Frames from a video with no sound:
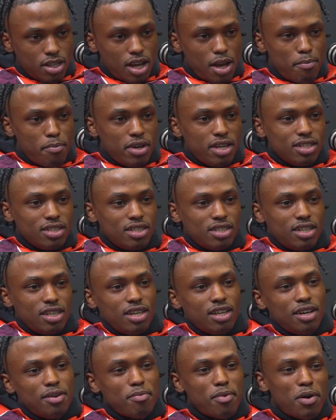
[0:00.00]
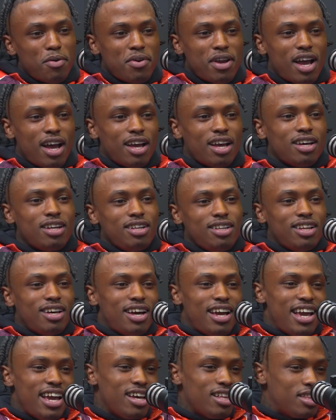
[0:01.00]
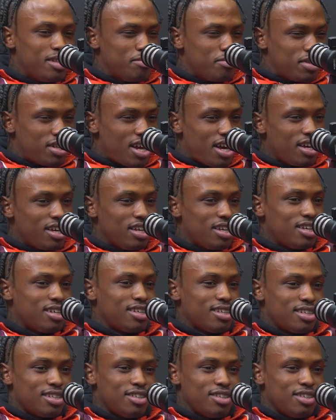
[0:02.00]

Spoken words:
I mean, shit, bro, we got hella little anthems like it.